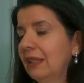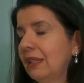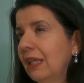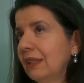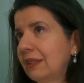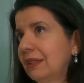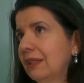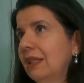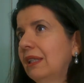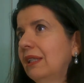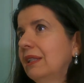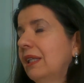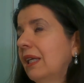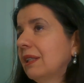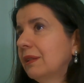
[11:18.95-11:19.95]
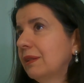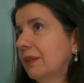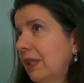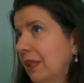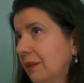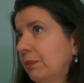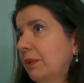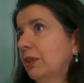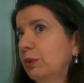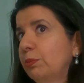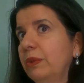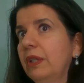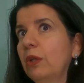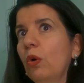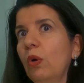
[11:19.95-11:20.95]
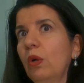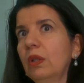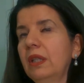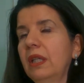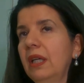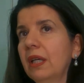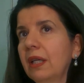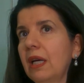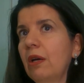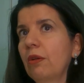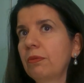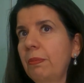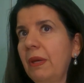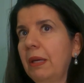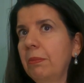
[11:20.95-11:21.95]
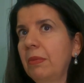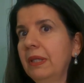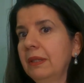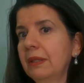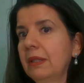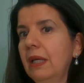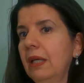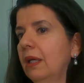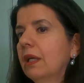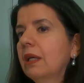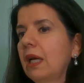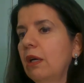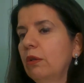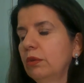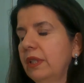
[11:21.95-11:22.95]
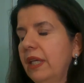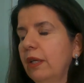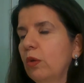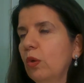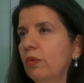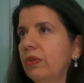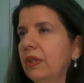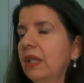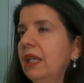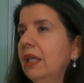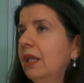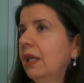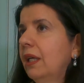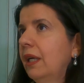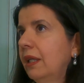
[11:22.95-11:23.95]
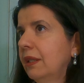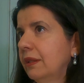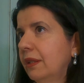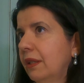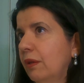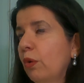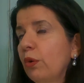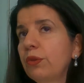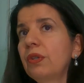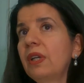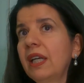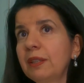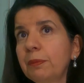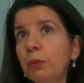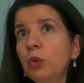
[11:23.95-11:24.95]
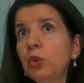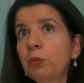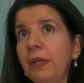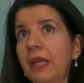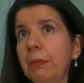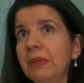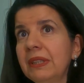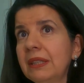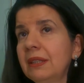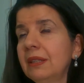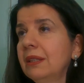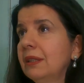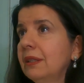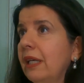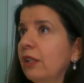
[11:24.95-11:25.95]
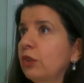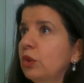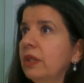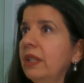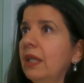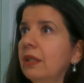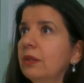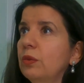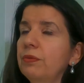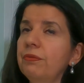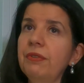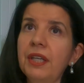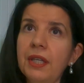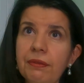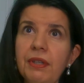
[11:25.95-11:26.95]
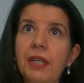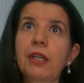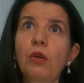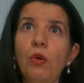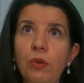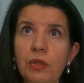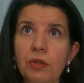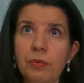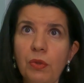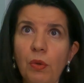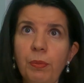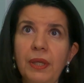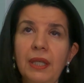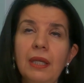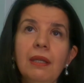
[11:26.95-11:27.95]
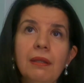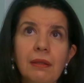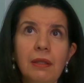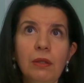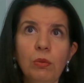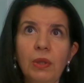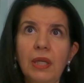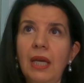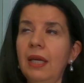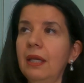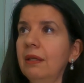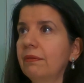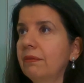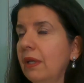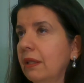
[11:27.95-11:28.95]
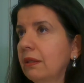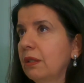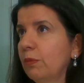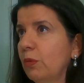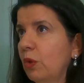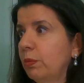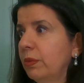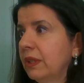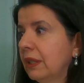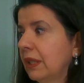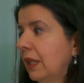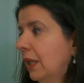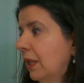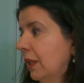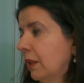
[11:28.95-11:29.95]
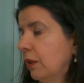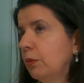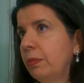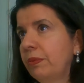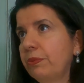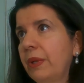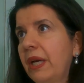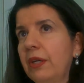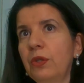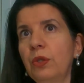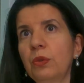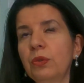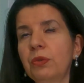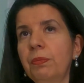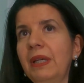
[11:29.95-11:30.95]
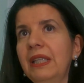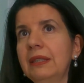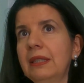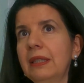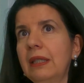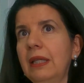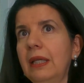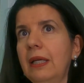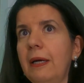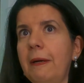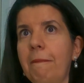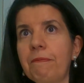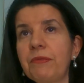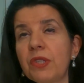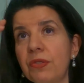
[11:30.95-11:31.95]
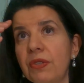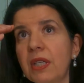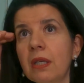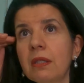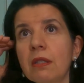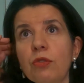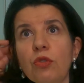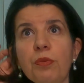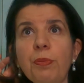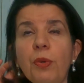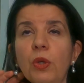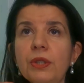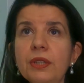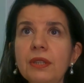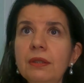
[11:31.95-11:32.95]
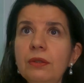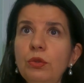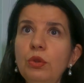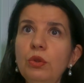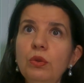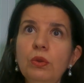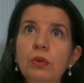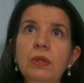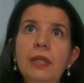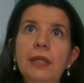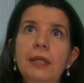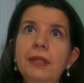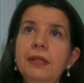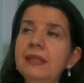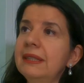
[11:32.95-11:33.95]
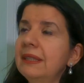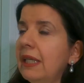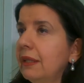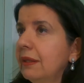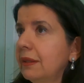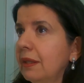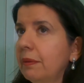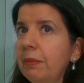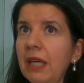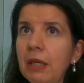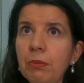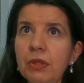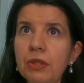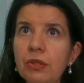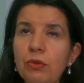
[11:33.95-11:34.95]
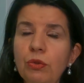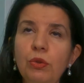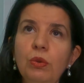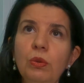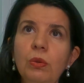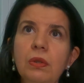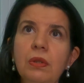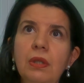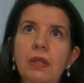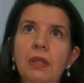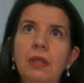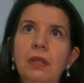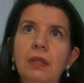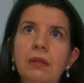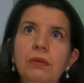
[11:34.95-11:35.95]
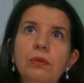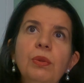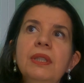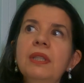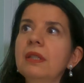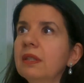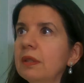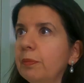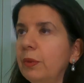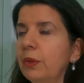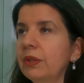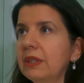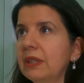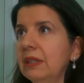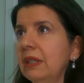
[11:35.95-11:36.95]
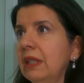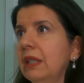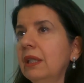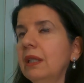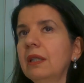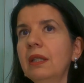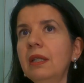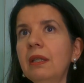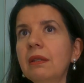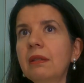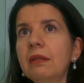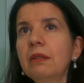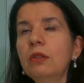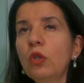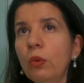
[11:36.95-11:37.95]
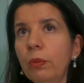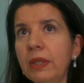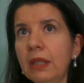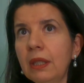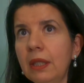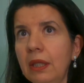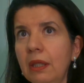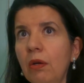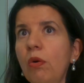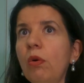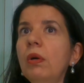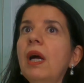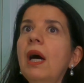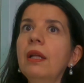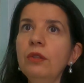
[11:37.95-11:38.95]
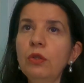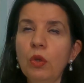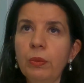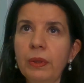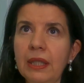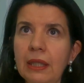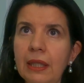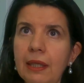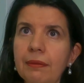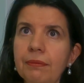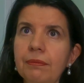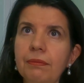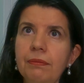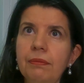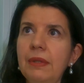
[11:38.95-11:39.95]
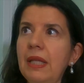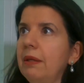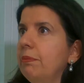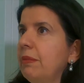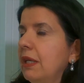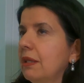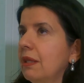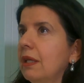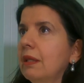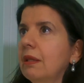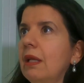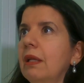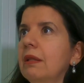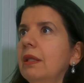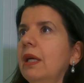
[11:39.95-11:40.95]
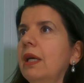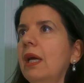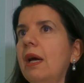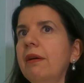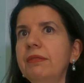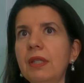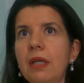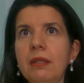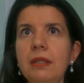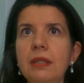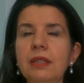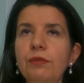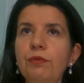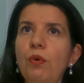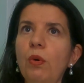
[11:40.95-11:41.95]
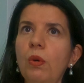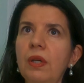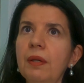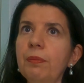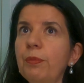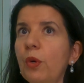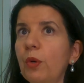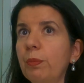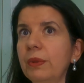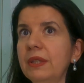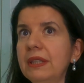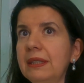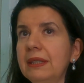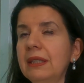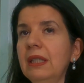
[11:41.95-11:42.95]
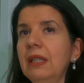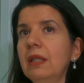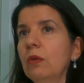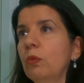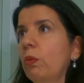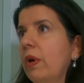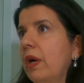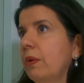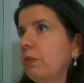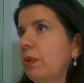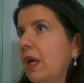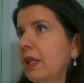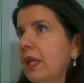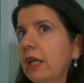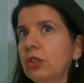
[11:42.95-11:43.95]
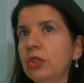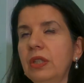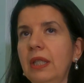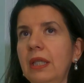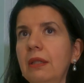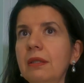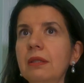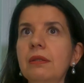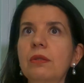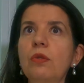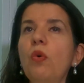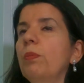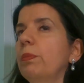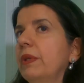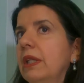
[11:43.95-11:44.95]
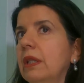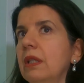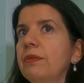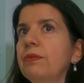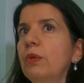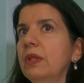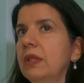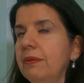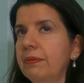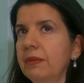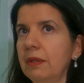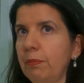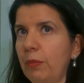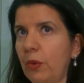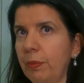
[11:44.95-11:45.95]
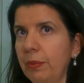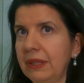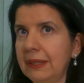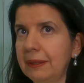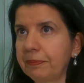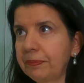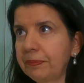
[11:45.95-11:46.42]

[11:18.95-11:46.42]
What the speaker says: That's what we call account takeover. And authorized push payments, this is actually a sort of very, very current topic in the UK at the moment, where you basically trick another person to send a payment to another person, either knowingly or unknowingly. They may think that they have done this for a purpose, while actually it's completely for a different purpose.